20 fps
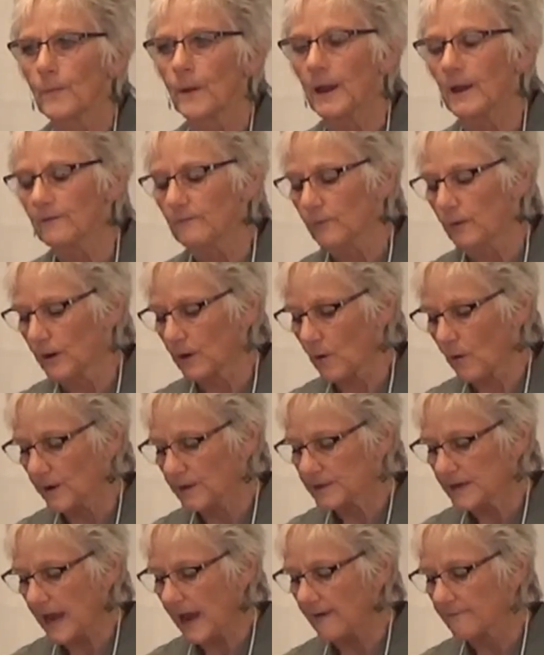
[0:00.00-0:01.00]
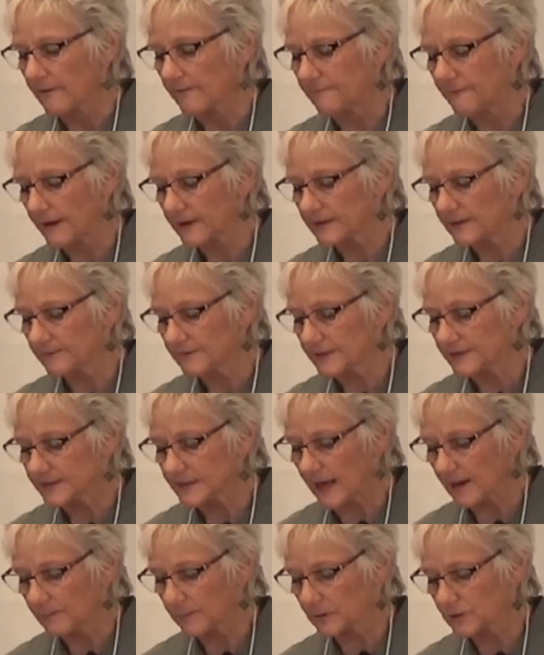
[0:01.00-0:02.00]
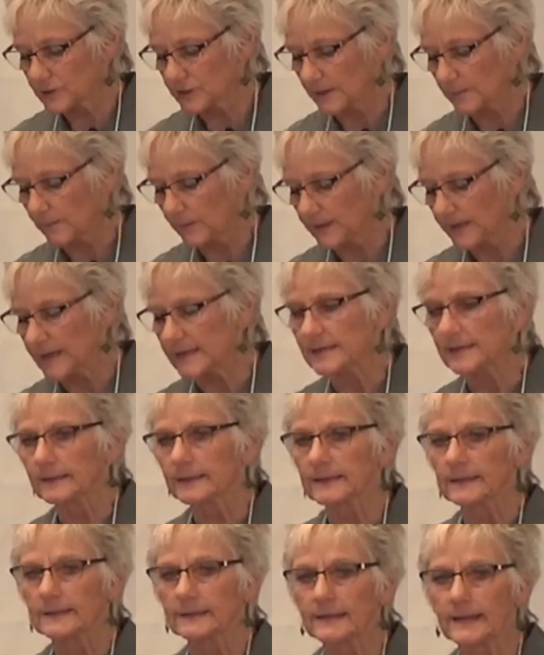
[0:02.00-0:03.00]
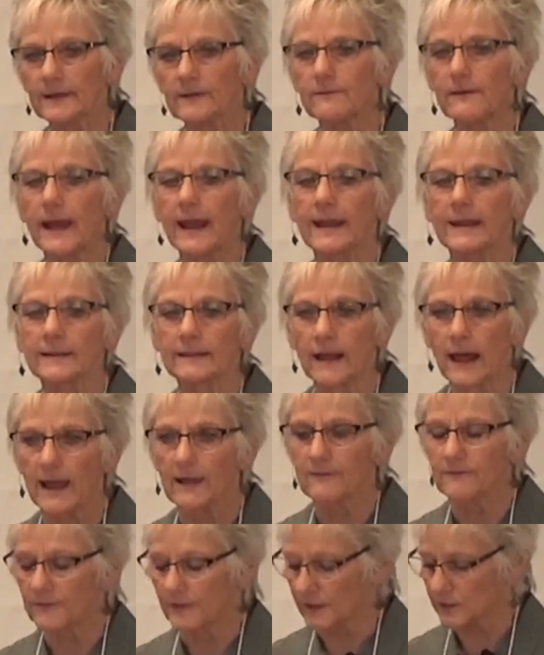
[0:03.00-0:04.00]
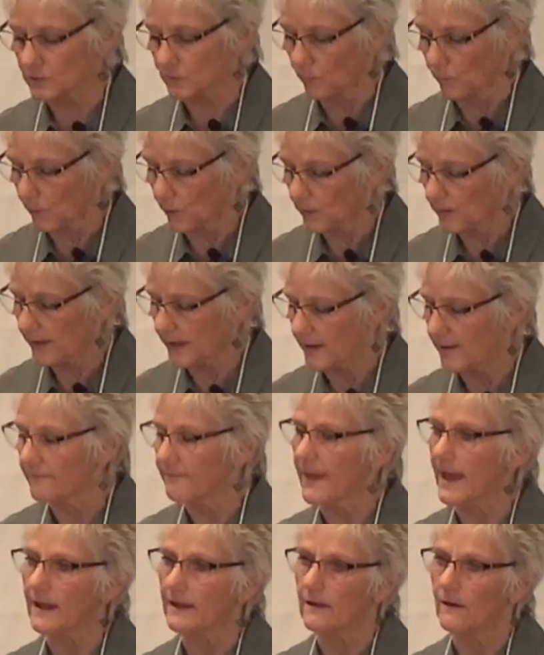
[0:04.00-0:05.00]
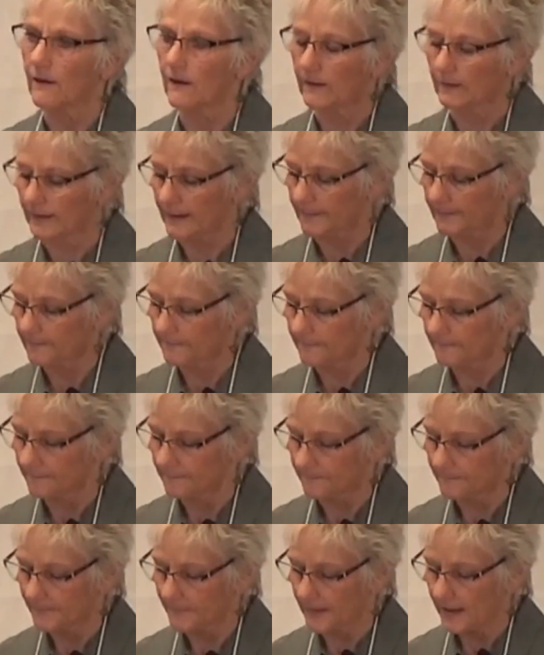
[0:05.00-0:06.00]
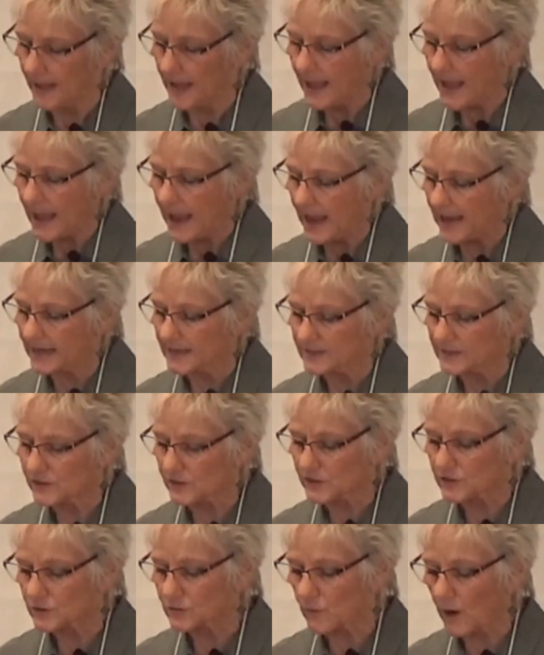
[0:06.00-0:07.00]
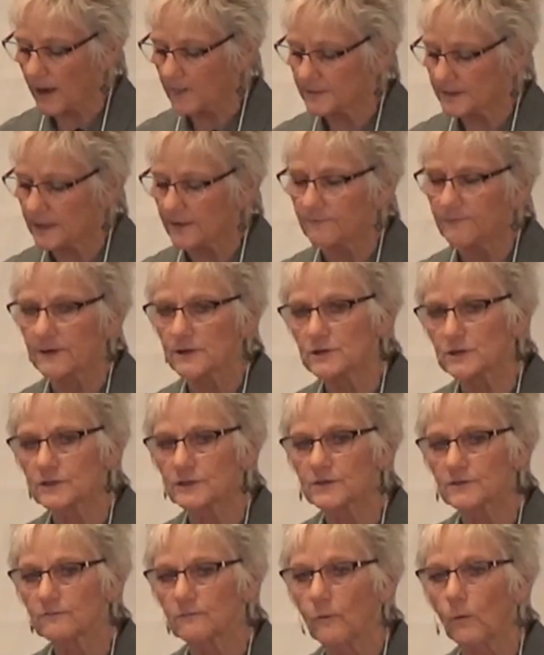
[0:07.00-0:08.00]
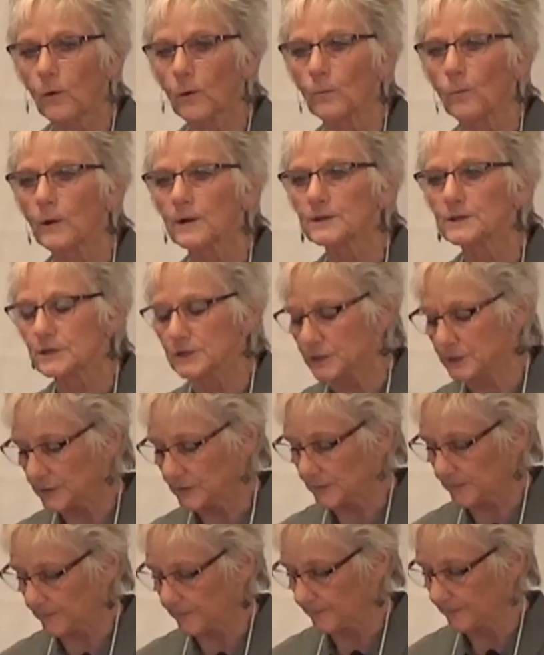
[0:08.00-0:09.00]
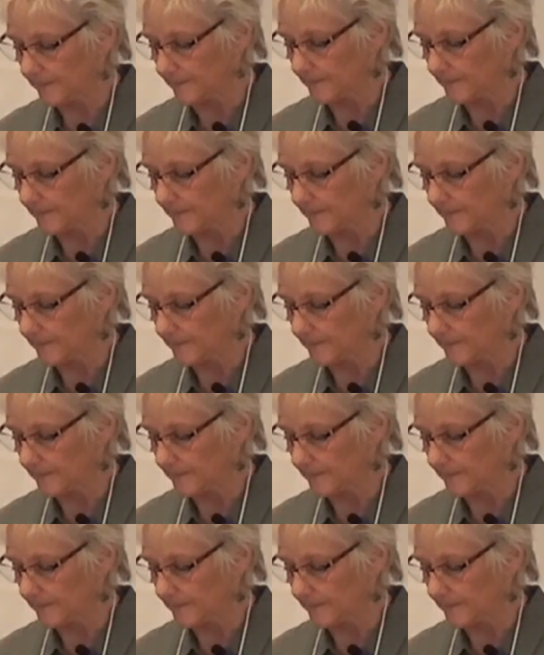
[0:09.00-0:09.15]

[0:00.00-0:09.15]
if we're going to have effective discipleship, we need to live a life that's worthy of that calling. And it's described in Ephesians 4, 1 to 2.